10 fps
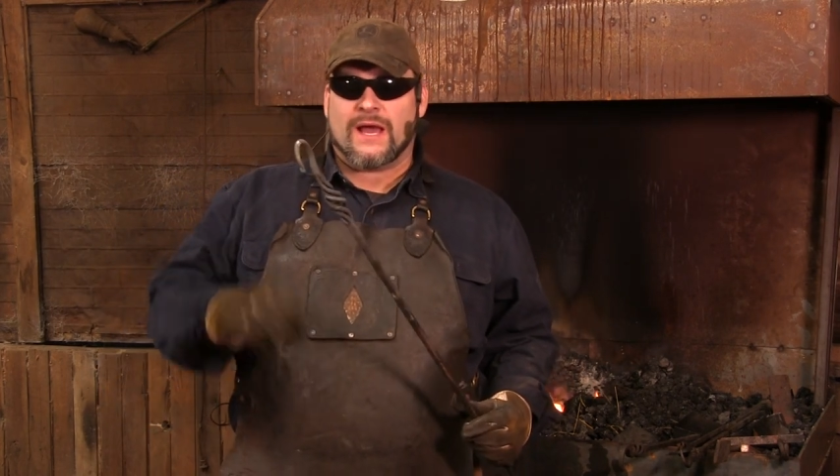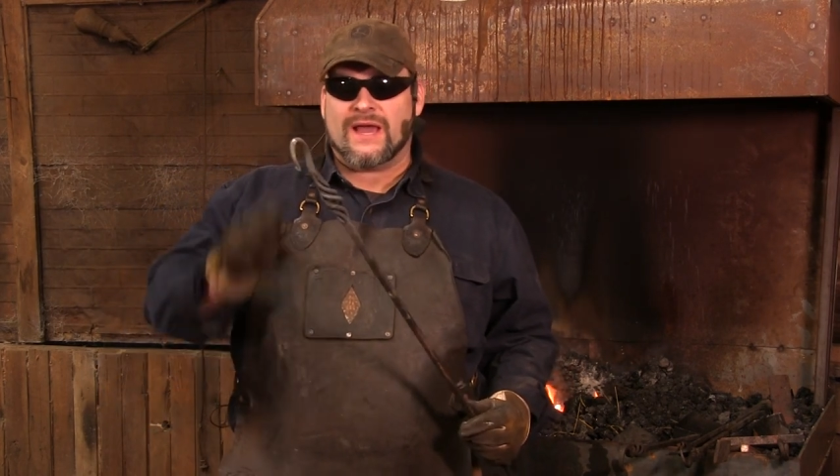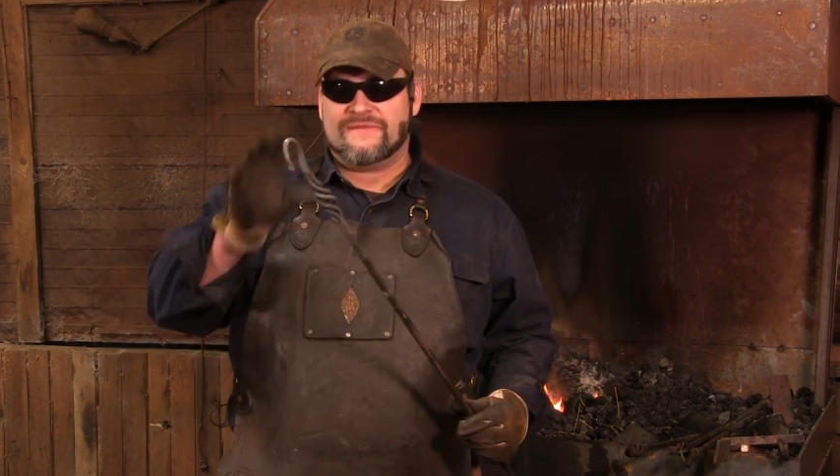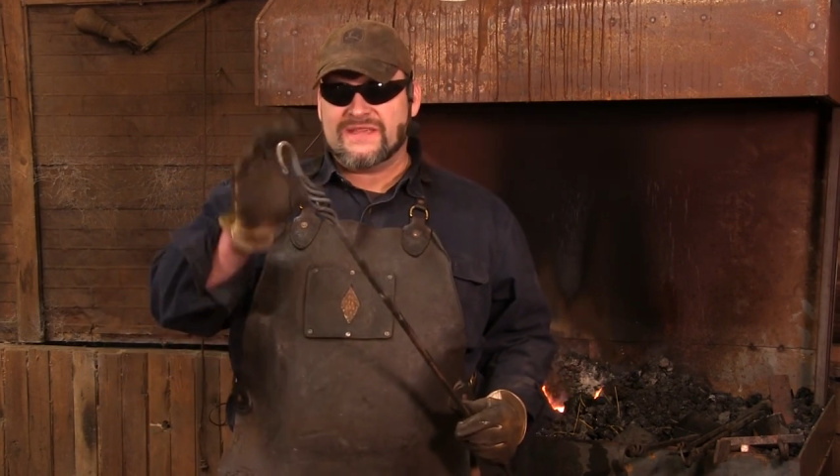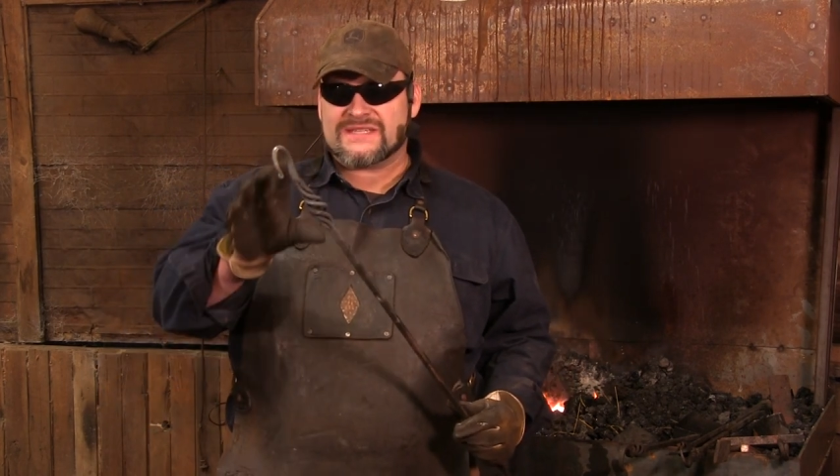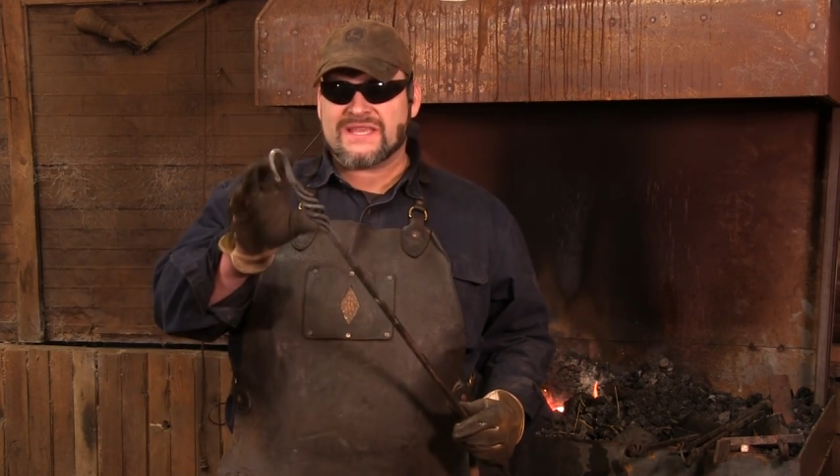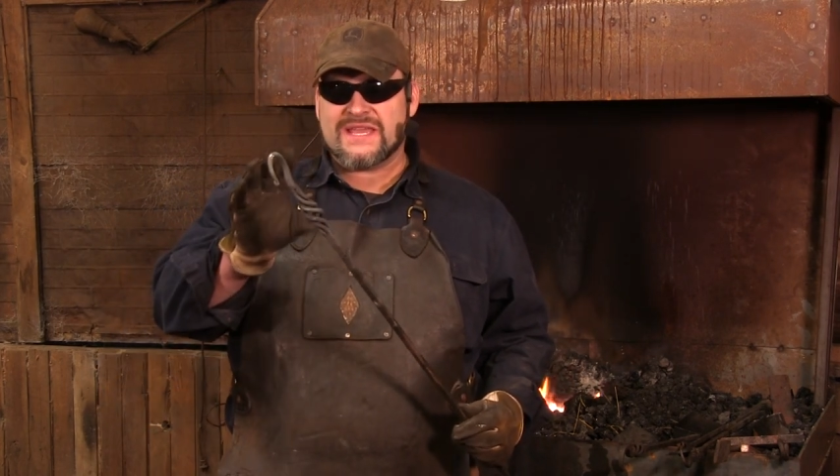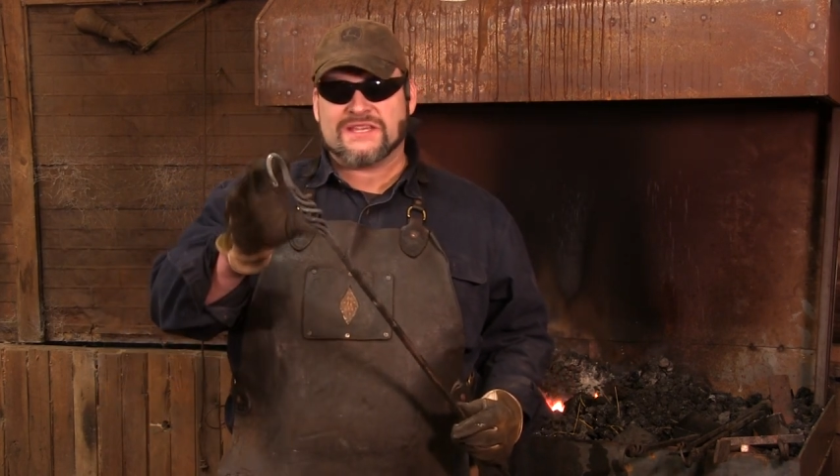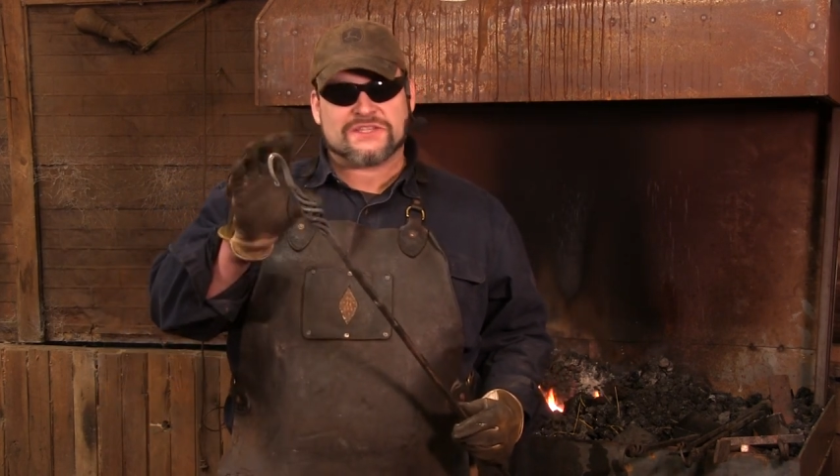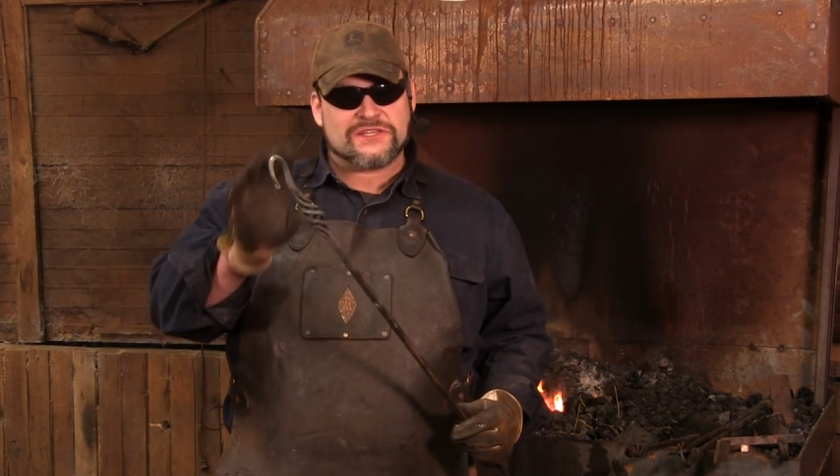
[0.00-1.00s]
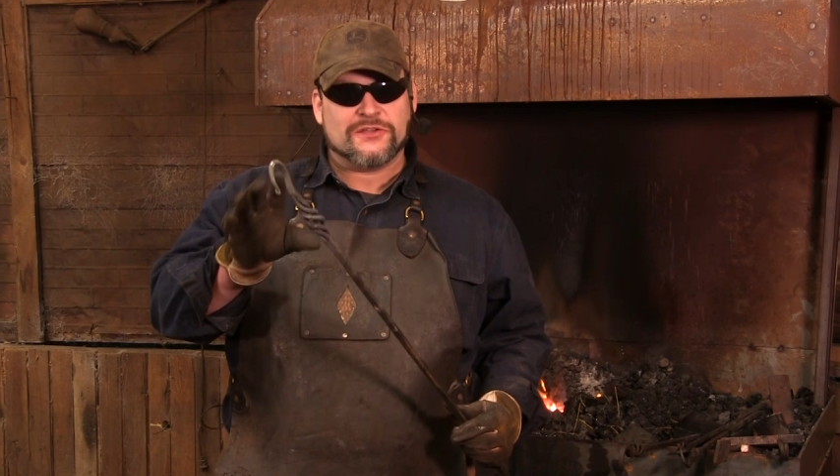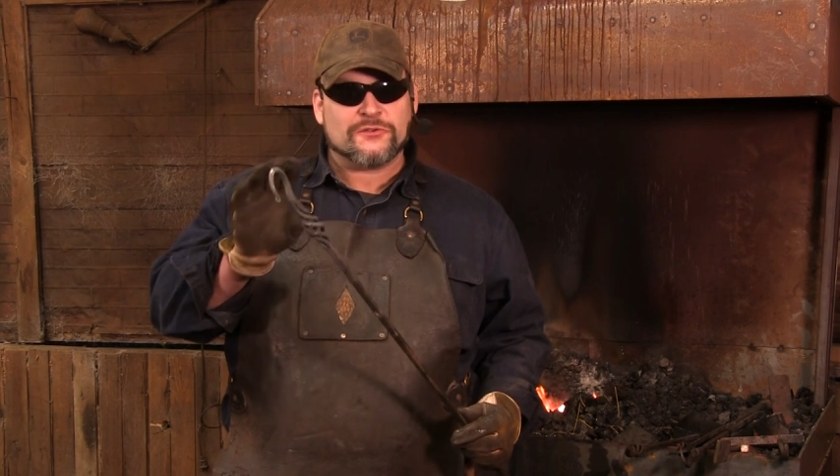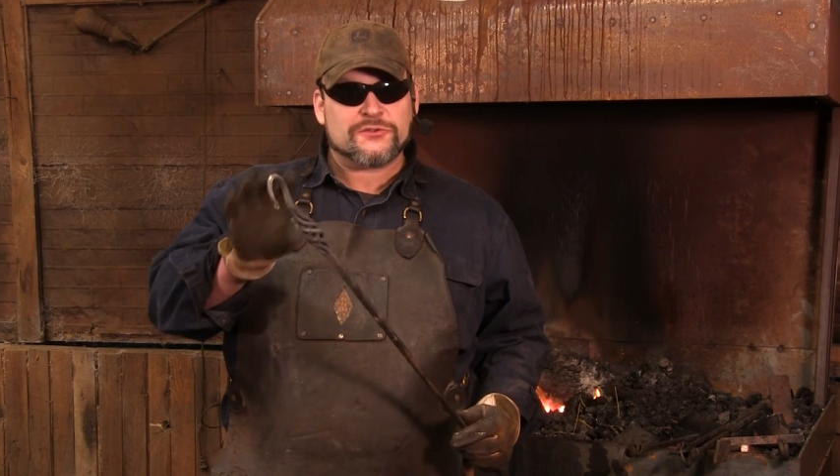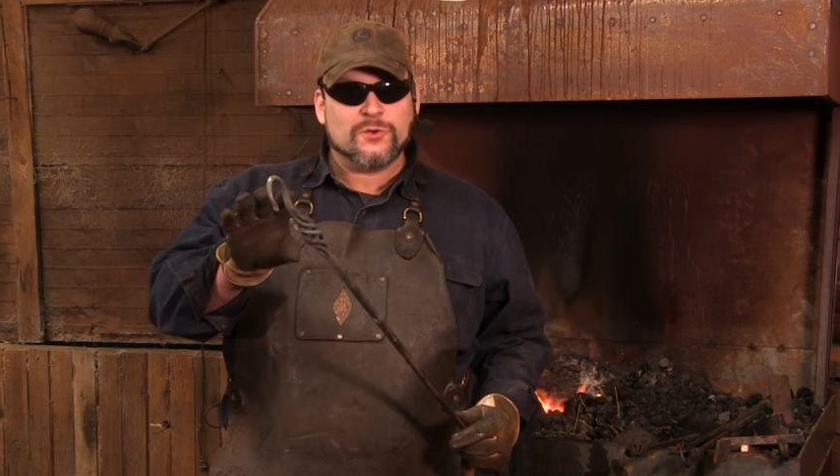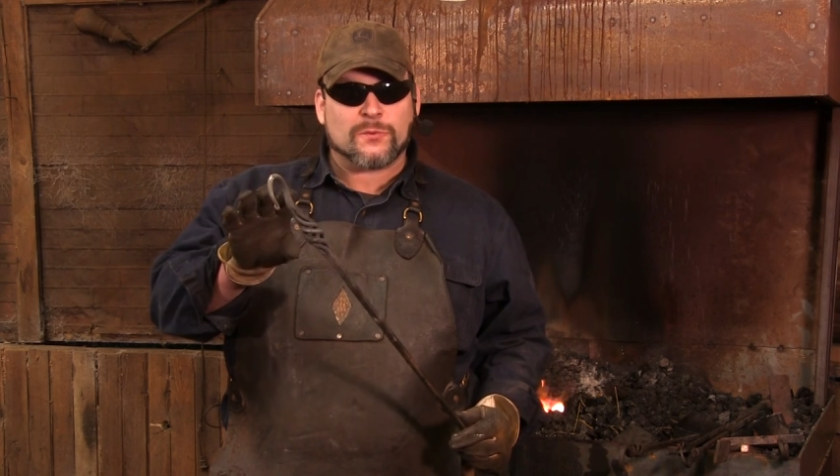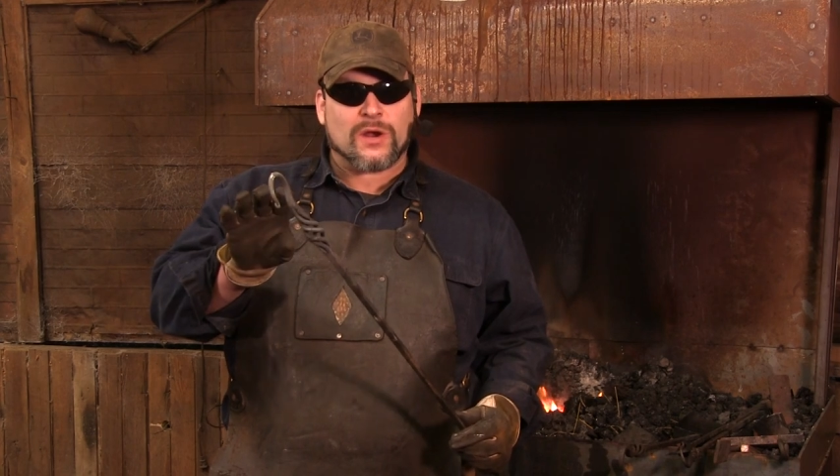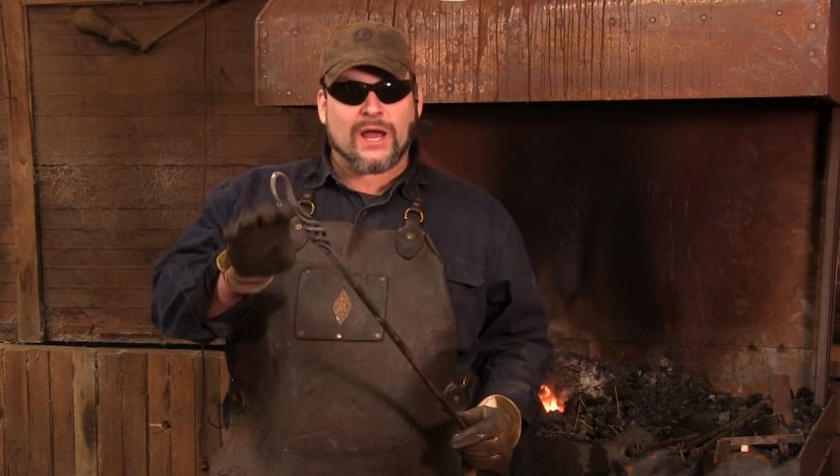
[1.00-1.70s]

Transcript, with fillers: Uh, if this thing is still super